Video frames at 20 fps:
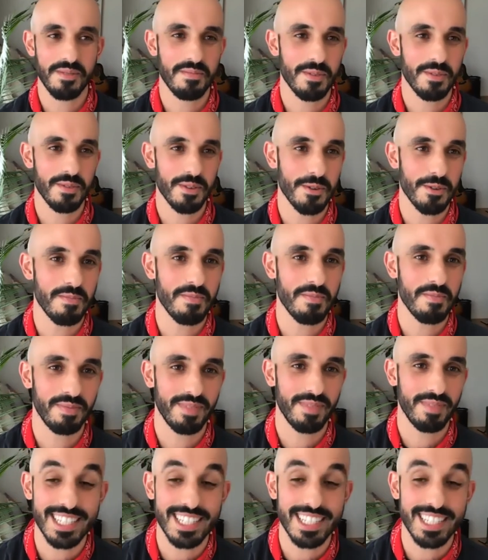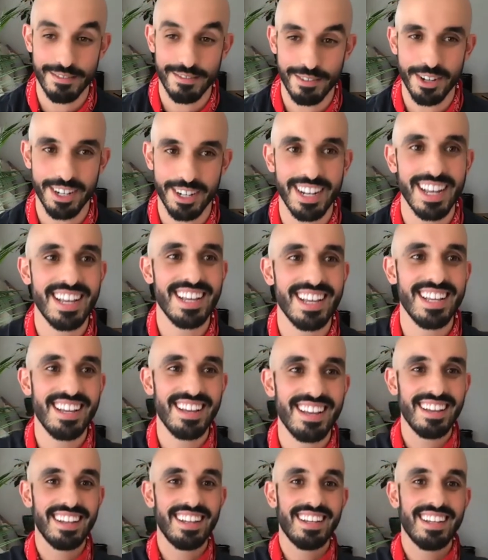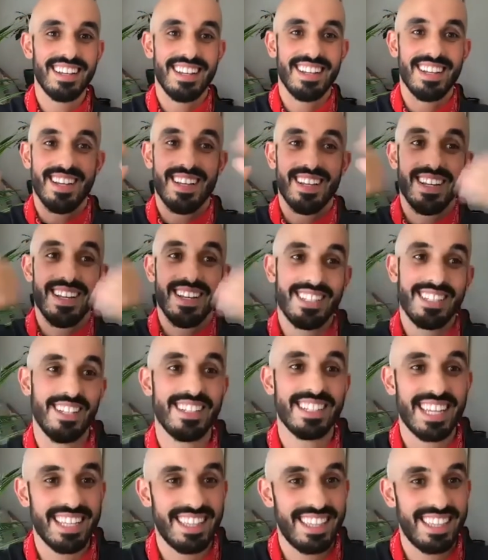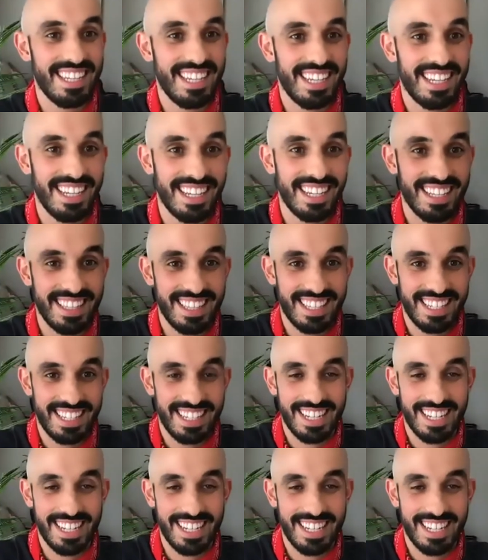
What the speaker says: Cool. Thanks, everyone. So let's get the